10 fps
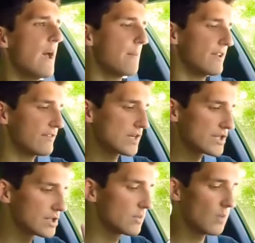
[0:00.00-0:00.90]
But as long
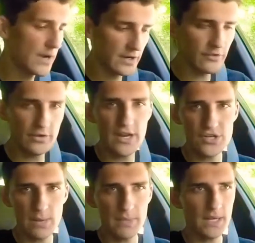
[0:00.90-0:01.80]
as you're 1 or 2 day
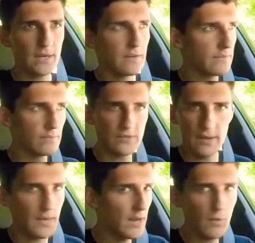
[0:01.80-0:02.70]
shipping,
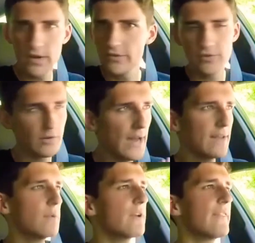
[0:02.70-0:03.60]
same day, 1, 2,
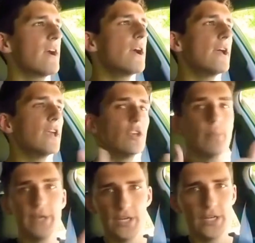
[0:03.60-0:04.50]
anywhere in there, you'll
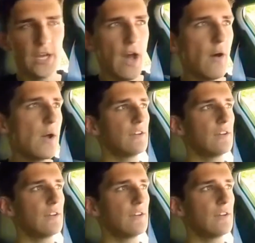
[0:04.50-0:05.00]
be good to go.